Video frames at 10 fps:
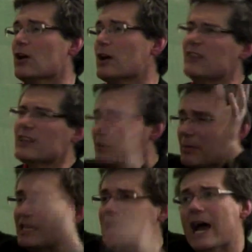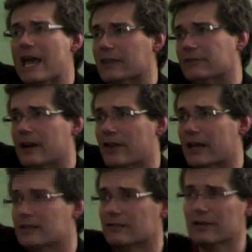it's n log n, there's a big k out the
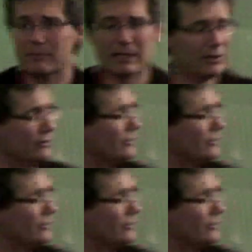front of that. It's a fairly